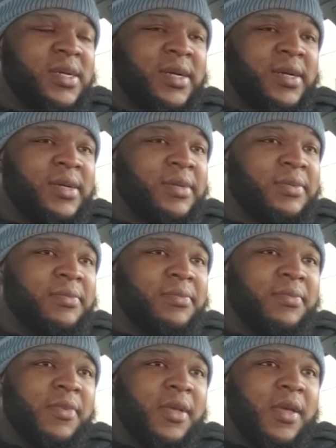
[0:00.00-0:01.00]

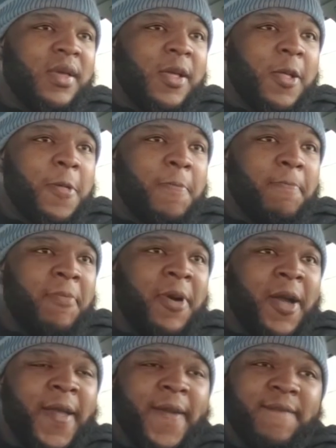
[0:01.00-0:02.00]

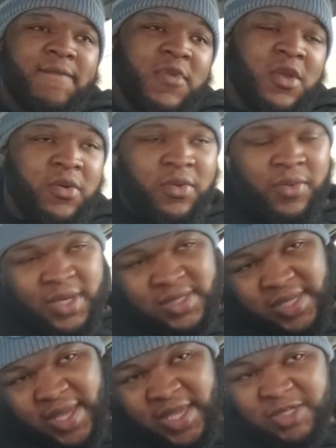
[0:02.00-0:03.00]
But, you know,
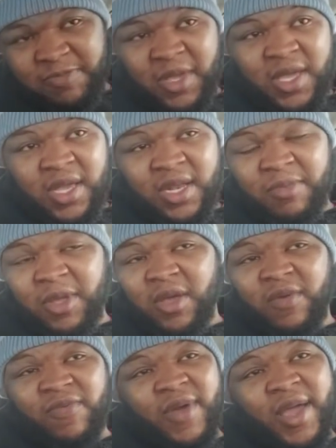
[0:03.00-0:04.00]
Ruiz hand speed, it'd be a
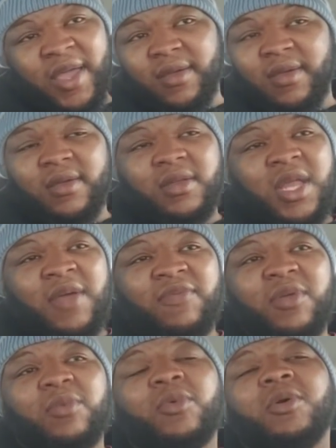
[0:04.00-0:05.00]
good fight. It
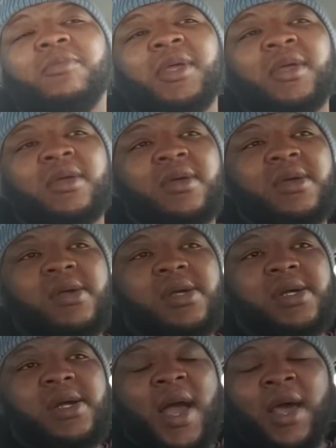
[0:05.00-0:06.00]
definitely would be.
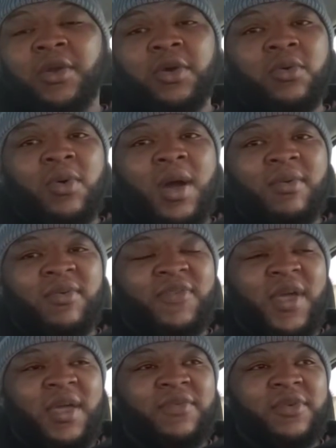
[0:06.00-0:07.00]
I don't know who I would
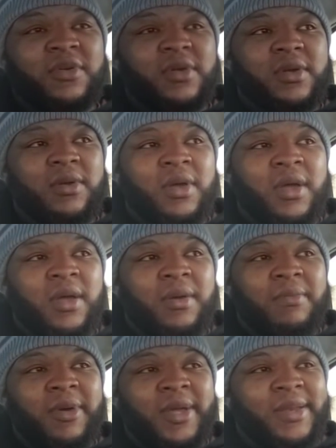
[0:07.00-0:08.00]
favor,
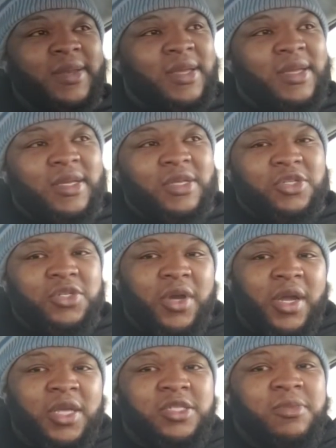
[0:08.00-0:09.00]
but it's
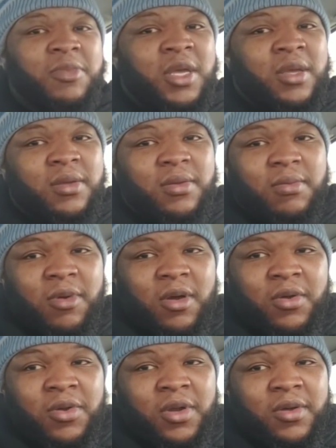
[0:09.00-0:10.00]
crazy, man. But
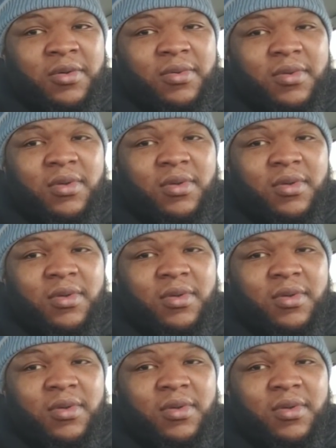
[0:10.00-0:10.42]
hold on.